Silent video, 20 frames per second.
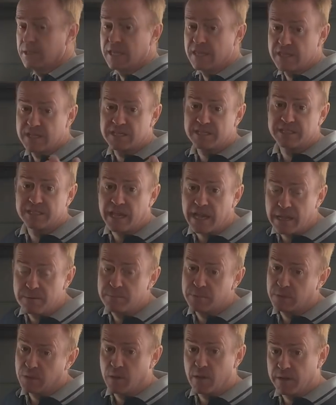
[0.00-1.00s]
They're the
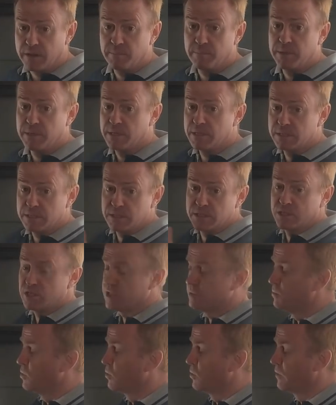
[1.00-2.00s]
same light emitters, there's
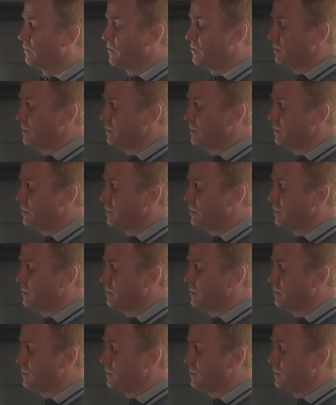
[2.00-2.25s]
just more of